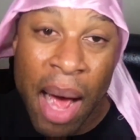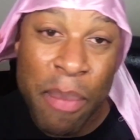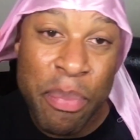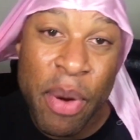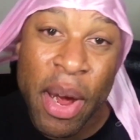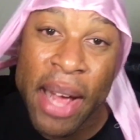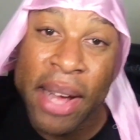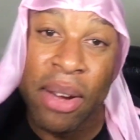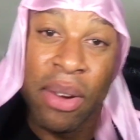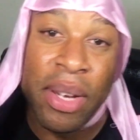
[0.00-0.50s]
I'm
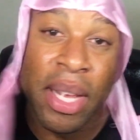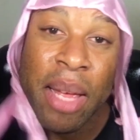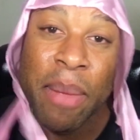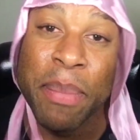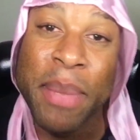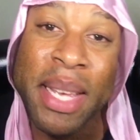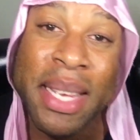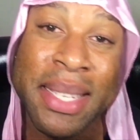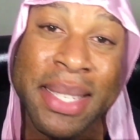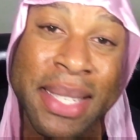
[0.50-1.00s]
probably gonna get
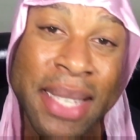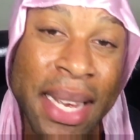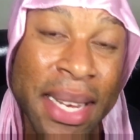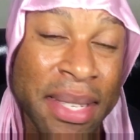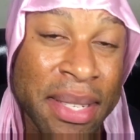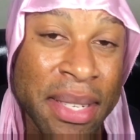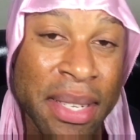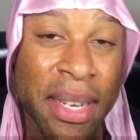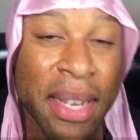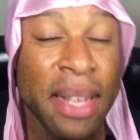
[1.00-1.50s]
me a
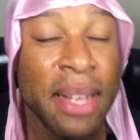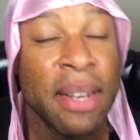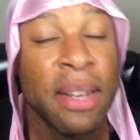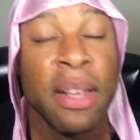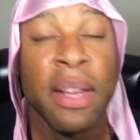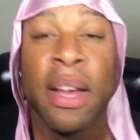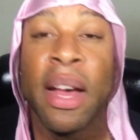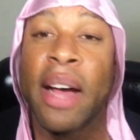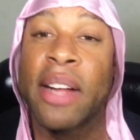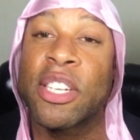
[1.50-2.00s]
session in.
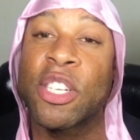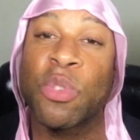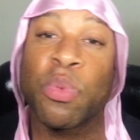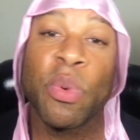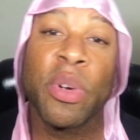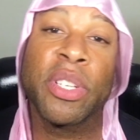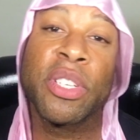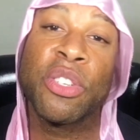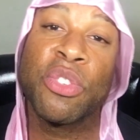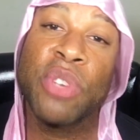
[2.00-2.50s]
Just
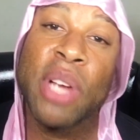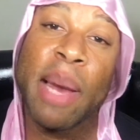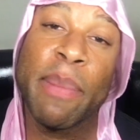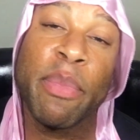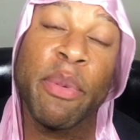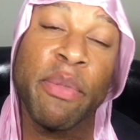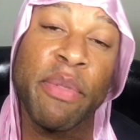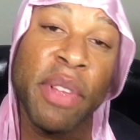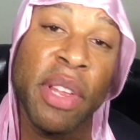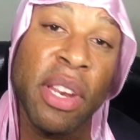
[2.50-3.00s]
wanted to
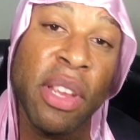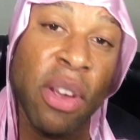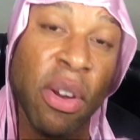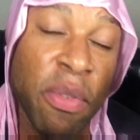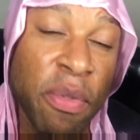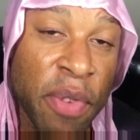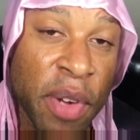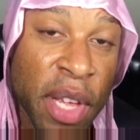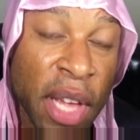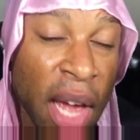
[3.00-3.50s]
drop a
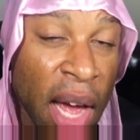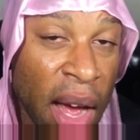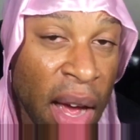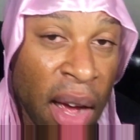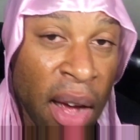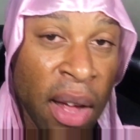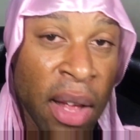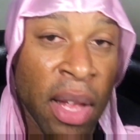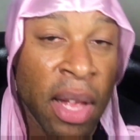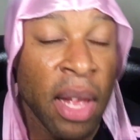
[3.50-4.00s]
video for
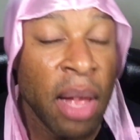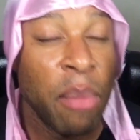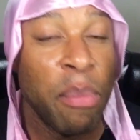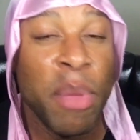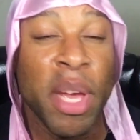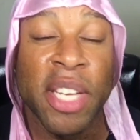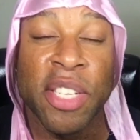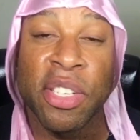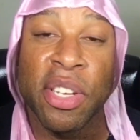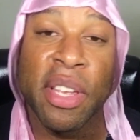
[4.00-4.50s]
y'all.
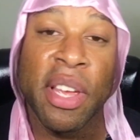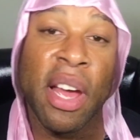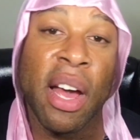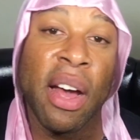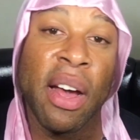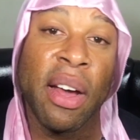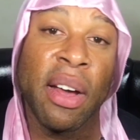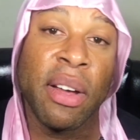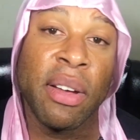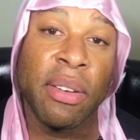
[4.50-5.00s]
Make sure
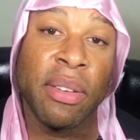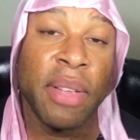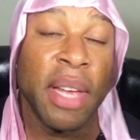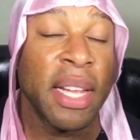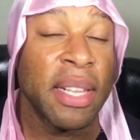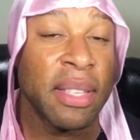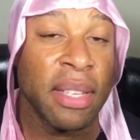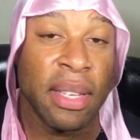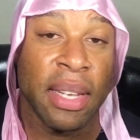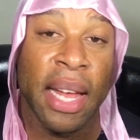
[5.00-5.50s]
y'all
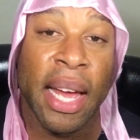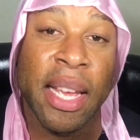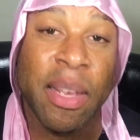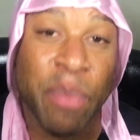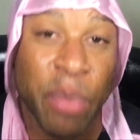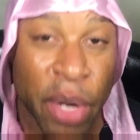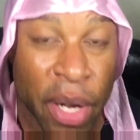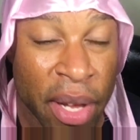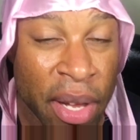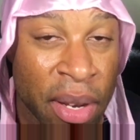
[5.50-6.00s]
hit the
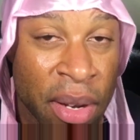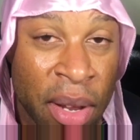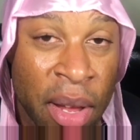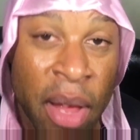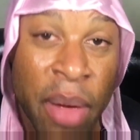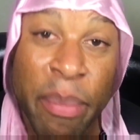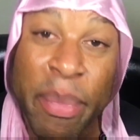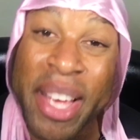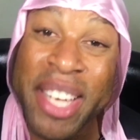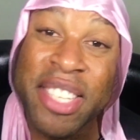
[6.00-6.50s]
like button.
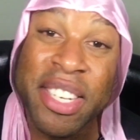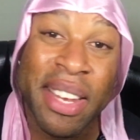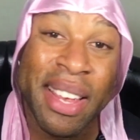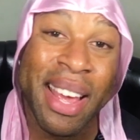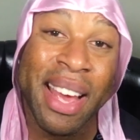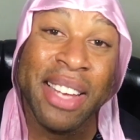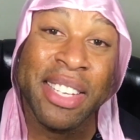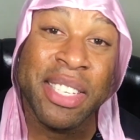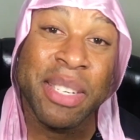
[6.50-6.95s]
Make sure y'all